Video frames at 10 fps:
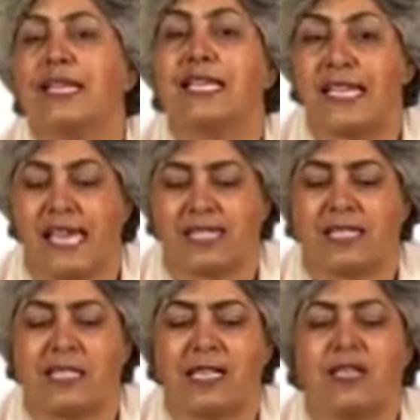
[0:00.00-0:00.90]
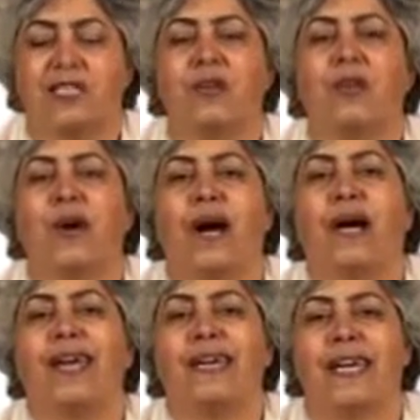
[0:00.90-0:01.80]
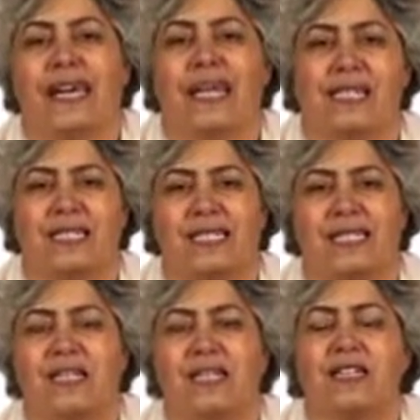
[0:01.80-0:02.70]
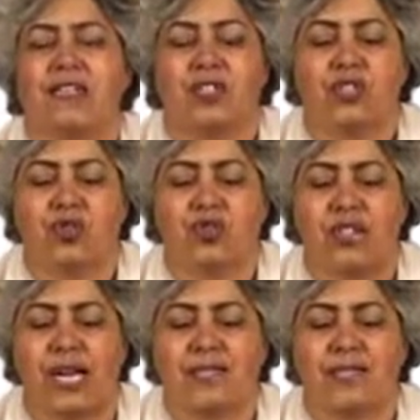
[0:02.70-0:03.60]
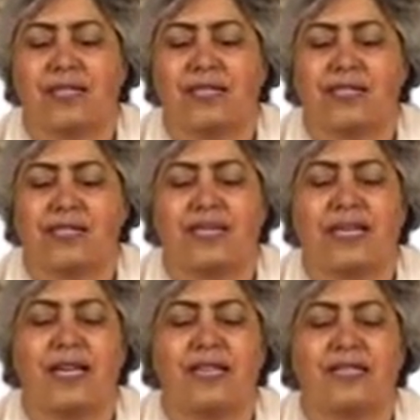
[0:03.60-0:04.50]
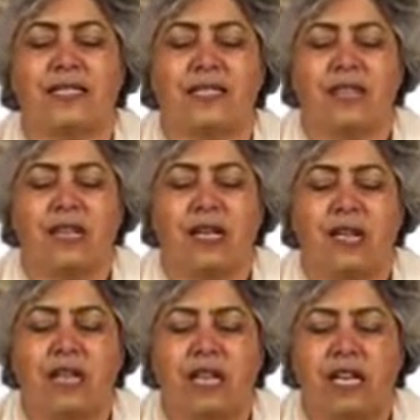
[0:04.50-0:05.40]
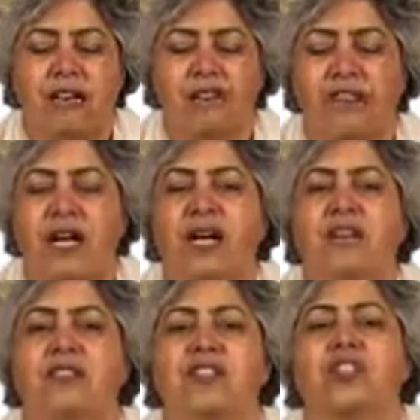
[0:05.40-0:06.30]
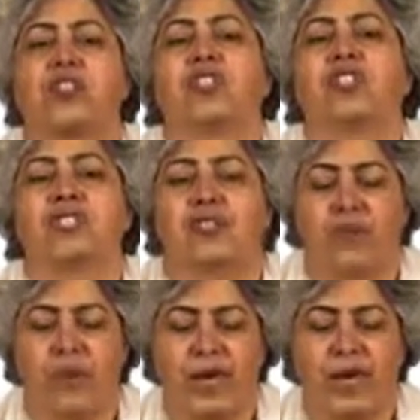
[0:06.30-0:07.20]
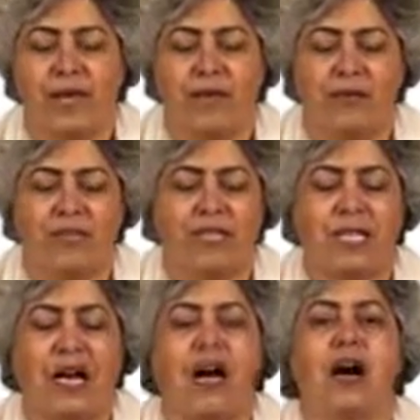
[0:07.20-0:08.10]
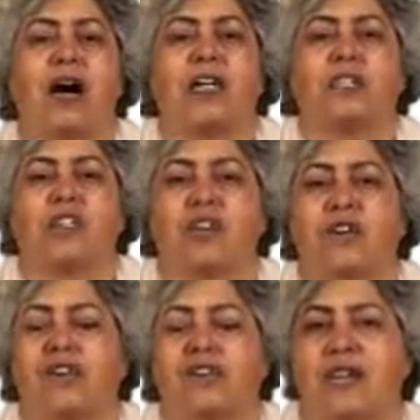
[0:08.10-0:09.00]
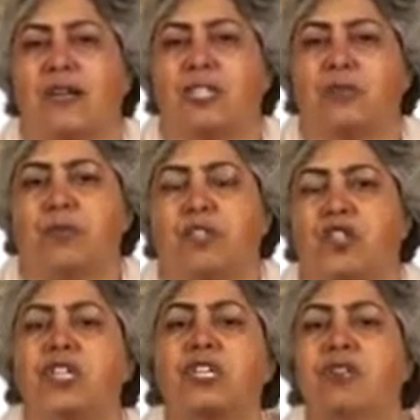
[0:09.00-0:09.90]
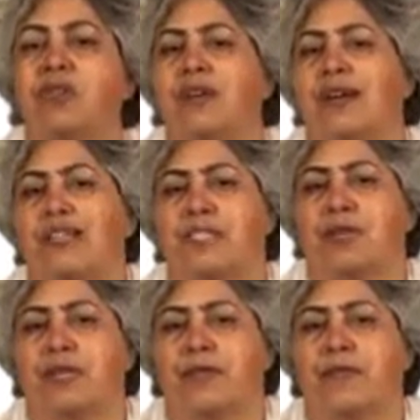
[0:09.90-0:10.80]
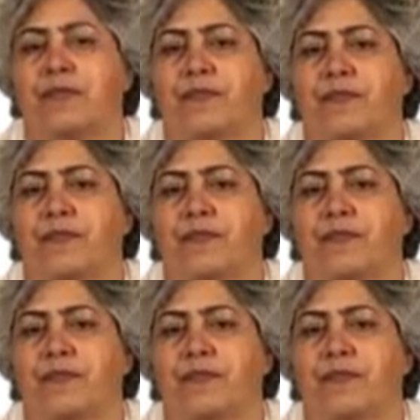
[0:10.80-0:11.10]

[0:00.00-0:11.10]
Yes, the ys. So Tacitus says Livia sorted well with the arts of her husband. She knew her husband.